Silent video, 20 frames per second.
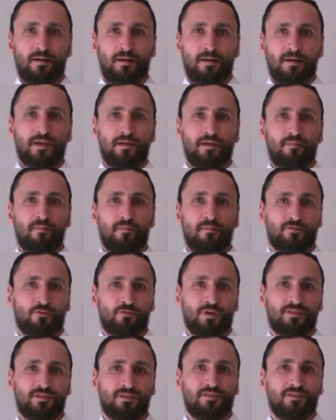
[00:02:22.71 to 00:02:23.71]
P I M A S
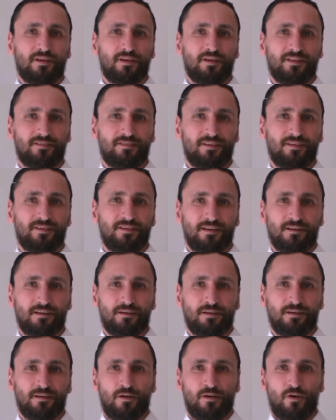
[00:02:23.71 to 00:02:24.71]
twenty seventeen
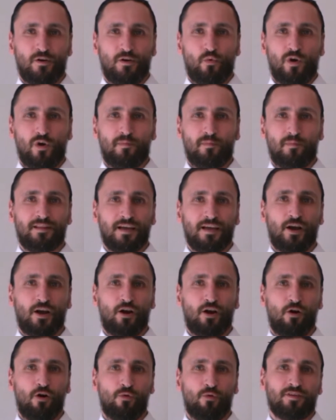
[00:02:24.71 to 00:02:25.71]
will be the
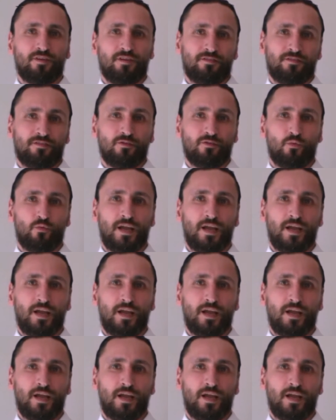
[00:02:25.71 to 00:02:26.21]
closest